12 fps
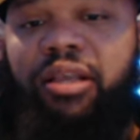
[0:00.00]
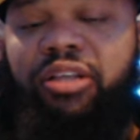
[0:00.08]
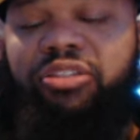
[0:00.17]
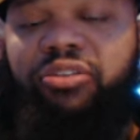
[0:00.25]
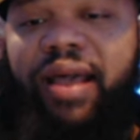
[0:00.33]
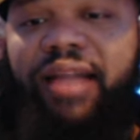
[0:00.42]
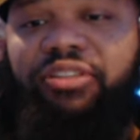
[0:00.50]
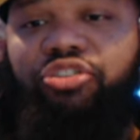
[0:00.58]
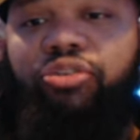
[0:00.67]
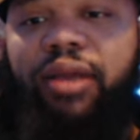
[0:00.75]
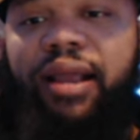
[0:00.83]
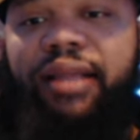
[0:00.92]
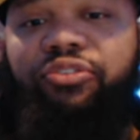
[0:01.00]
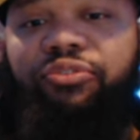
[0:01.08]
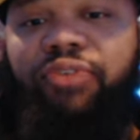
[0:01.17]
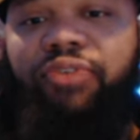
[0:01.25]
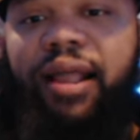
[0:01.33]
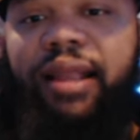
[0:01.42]
So I had to try to
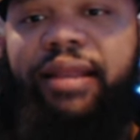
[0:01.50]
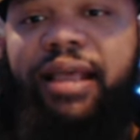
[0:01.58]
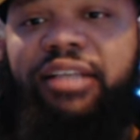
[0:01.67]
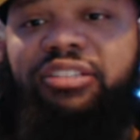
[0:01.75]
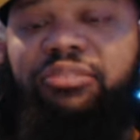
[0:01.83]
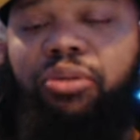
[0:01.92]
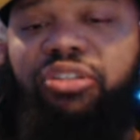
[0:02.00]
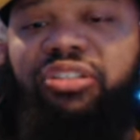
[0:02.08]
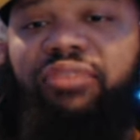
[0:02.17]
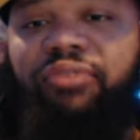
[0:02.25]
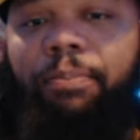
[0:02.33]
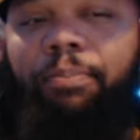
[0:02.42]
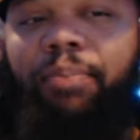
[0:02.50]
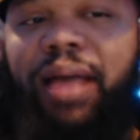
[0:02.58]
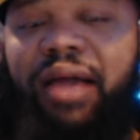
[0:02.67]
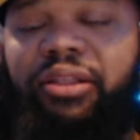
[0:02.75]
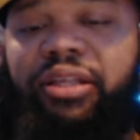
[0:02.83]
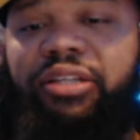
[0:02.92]
find as much of a
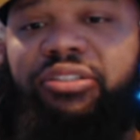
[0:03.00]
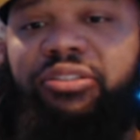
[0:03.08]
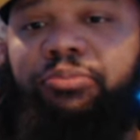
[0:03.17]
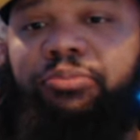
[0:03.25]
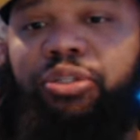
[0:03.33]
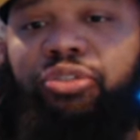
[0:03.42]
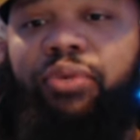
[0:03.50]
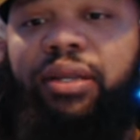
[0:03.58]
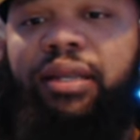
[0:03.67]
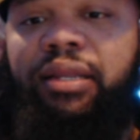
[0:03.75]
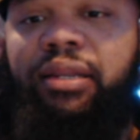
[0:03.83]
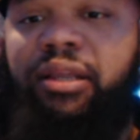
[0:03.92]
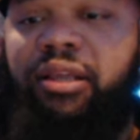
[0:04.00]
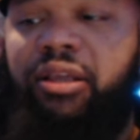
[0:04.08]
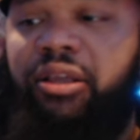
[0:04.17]
balance between